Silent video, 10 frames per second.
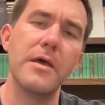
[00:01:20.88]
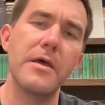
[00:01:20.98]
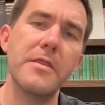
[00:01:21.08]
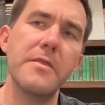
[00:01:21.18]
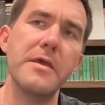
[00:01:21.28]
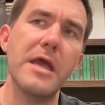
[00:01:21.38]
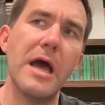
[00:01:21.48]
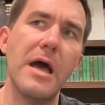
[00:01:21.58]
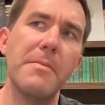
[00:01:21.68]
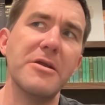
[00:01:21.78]
The
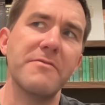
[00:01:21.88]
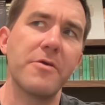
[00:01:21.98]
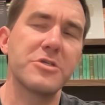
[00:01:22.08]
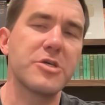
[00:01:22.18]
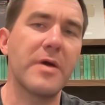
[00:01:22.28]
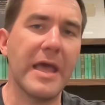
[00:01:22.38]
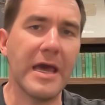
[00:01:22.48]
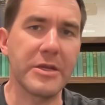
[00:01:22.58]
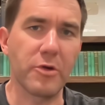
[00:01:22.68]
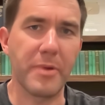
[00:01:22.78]
amount of furniture you had
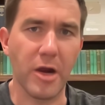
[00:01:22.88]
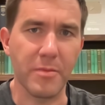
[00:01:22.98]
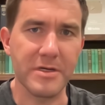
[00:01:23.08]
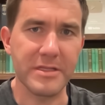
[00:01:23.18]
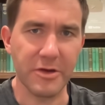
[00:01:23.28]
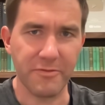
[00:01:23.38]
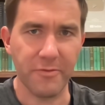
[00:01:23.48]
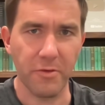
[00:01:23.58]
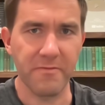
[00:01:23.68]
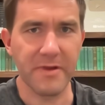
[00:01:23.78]
in your apartment,
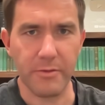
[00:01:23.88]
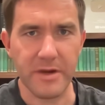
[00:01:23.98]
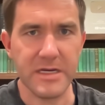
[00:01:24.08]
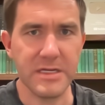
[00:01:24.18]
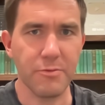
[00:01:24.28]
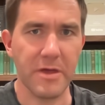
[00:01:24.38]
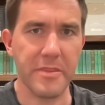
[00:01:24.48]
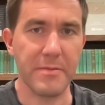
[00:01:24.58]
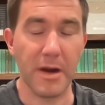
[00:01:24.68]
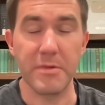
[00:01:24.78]
therefore, varied with
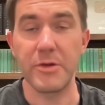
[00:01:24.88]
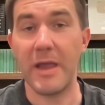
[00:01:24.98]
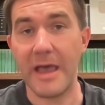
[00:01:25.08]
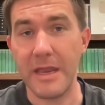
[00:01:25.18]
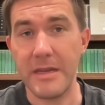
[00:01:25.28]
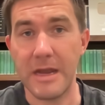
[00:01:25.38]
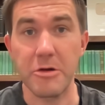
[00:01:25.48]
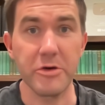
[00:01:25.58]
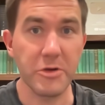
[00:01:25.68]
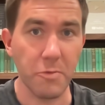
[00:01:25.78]
the apartment you had, how
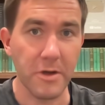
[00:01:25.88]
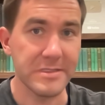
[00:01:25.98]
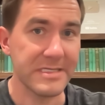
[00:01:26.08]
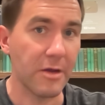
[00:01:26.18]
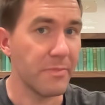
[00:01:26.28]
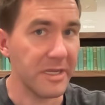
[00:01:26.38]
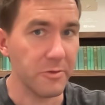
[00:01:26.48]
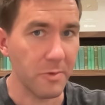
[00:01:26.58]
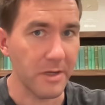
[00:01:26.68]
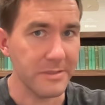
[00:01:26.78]
good it was, how big it
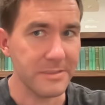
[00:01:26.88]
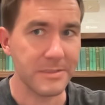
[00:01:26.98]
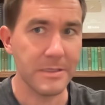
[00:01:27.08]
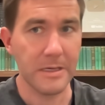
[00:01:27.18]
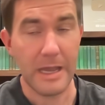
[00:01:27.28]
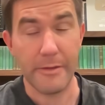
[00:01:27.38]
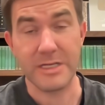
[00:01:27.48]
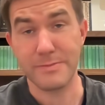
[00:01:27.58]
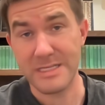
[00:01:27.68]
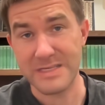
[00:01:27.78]
was, how
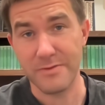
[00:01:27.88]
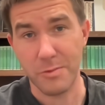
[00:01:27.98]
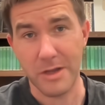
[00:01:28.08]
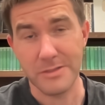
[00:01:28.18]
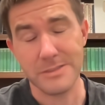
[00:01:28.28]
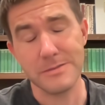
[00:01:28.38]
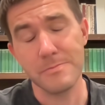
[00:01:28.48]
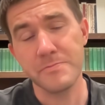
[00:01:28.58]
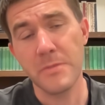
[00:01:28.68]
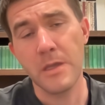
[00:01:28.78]
expensive it was.
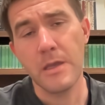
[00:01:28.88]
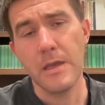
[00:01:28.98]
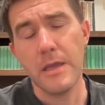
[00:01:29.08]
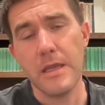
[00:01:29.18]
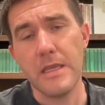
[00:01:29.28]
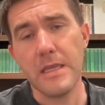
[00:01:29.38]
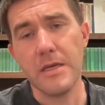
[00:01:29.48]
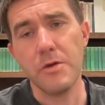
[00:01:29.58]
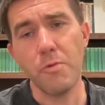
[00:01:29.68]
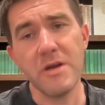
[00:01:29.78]

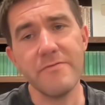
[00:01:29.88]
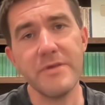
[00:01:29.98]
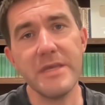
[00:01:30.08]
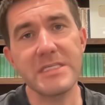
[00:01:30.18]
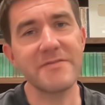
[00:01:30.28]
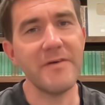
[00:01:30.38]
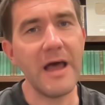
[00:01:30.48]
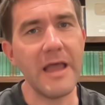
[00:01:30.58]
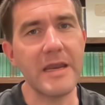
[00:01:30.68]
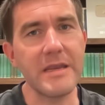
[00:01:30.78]
In one of these
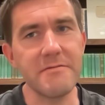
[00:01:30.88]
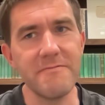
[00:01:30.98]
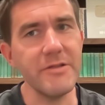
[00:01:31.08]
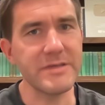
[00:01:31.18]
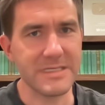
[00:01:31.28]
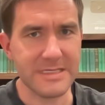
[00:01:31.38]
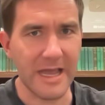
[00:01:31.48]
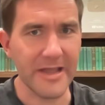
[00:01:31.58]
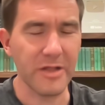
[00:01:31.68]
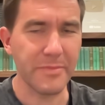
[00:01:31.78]
fine
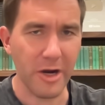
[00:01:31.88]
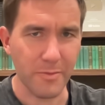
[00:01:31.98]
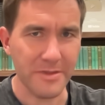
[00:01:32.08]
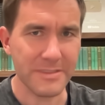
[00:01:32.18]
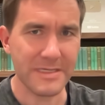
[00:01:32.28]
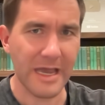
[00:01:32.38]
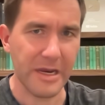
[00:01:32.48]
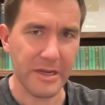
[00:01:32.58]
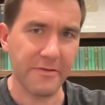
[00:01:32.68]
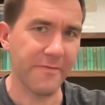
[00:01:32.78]
villa-style apartments
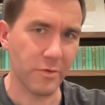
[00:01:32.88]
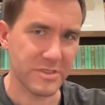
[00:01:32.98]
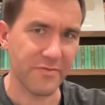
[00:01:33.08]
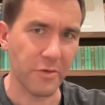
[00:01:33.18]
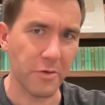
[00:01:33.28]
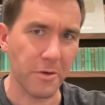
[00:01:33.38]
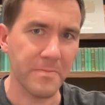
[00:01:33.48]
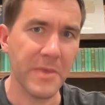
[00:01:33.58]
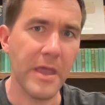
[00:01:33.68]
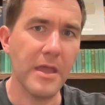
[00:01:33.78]
on a first floor,
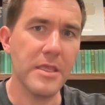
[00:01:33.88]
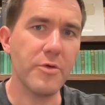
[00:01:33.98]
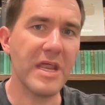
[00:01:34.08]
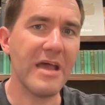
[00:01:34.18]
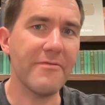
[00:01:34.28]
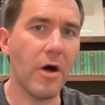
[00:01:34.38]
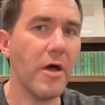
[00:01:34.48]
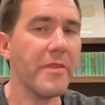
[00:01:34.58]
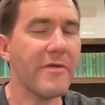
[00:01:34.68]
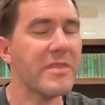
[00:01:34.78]
you could have
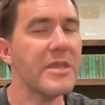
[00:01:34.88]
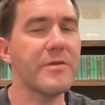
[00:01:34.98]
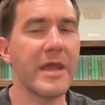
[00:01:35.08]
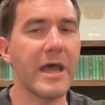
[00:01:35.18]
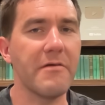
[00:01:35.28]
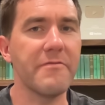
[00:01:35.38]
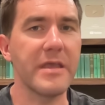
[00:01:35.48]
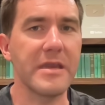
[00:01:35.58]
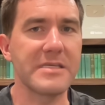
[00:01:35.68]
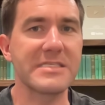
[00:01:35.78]
everything you'd have
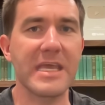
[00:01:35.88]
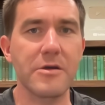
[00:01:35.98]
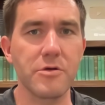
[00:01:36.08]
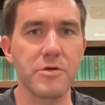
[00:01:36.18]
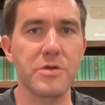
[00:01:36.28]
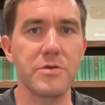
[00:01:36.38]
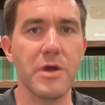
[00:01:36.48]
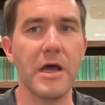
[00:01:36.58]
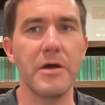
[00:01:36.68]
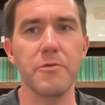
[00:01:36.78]
in a standard
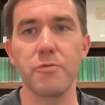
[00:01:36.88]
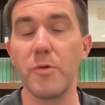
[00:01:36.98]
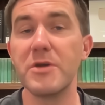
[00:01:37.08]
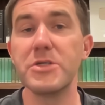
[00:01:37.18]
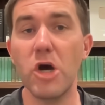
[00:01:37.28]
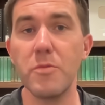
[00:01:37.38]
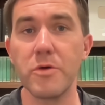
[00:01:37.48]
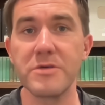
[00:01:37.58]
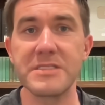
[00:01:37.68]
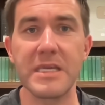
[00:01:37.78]
Roman
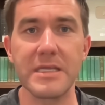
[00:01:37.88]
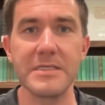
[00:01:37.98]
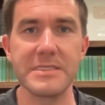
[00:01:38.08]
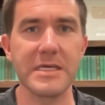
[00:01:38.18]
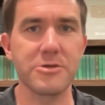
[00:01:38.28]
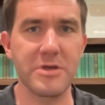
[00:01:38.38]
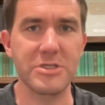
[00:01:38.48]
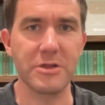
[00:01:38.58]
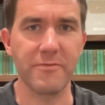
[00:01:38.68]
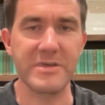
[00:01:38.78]
domus, that is, a
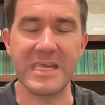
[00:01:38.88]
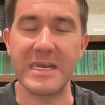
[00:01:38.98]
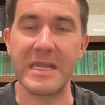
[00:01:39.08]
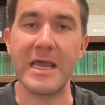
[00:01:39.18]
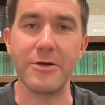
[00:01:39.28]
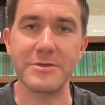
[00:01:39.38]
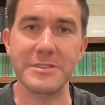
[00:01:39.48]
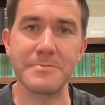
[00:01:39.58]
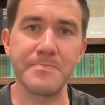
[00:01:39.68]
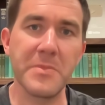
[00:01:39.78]
traditional freestanding
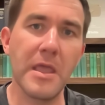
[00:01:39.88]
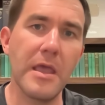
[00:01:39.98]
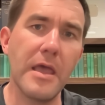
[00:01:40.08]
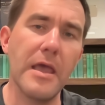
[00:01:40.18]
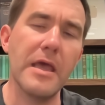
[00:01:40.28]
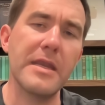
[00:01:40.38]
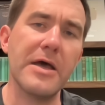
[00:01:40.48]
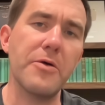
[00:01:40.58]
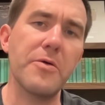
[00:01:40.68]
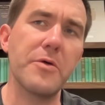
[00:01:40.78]
house.
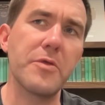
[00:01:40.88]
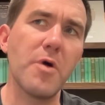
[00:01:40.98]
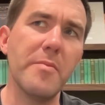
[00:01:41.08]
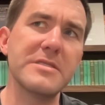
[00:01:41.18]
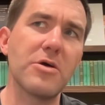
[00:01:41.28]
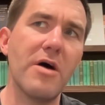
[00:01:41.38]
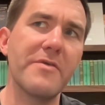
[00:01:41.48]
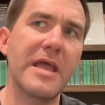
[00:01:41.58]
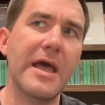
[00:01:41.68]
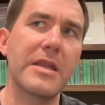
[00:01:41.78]
Now, the Romans
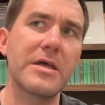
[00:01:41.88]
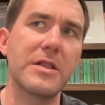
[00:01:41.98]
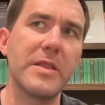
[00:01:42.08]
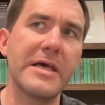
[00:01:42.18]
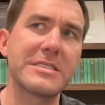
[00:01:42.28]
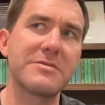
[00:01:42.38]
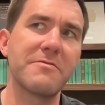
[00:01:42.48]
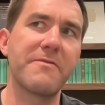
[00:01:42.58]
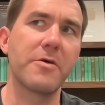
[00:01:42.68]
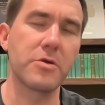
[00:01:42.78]
often had less
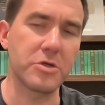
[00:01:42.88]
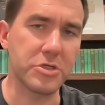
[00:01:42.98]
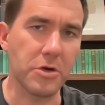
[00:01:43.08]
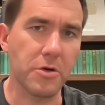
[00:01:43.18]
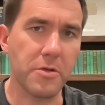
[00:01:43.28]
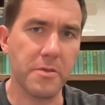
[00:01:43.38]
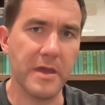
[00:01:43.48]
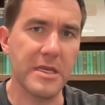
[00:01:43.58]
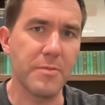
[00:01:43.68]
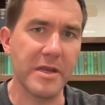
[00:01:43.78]
furniture
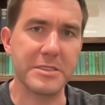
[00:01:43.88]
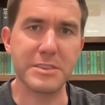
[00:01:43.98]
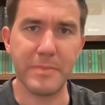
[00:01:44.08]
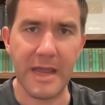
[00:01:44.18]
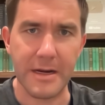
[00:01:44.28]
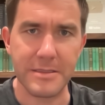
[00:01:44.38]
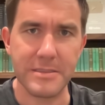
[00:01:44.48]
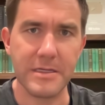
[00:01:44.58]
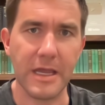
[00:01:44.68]
than you might expect.